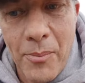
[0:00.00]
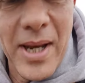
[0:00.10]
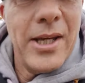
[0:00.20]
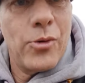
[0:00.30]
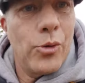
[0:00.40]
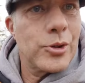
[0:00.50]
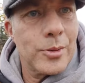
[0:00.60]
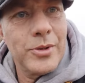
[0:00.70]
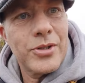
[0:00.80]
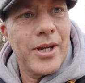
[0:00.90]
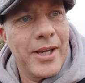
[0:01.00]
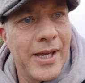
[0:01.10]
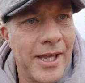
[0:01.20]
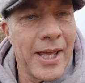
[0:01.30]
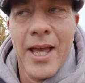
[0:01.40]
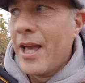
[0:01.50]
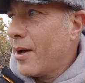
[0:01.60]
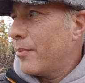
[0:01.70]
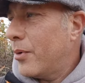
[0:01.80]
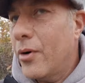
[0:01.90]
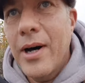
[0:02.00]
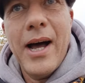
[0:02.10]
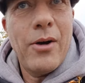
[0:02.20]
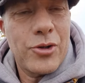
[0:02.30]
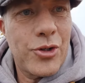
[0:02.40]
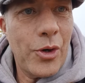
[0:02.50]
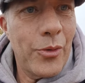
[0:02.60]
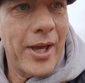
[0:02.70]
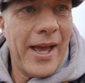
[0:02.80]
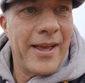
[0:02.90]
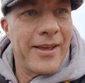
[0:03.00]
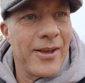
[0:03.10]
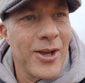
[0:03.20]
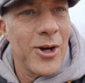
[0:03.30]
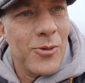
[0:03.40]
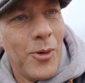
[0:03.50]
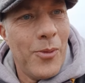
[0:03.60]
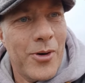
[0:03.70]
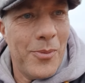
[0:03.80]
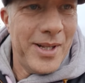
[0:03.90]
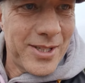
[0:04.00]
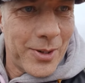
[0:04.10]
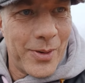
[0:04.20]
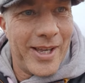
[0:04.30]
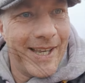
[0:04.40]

many customers, but I'll show you what we're coming to.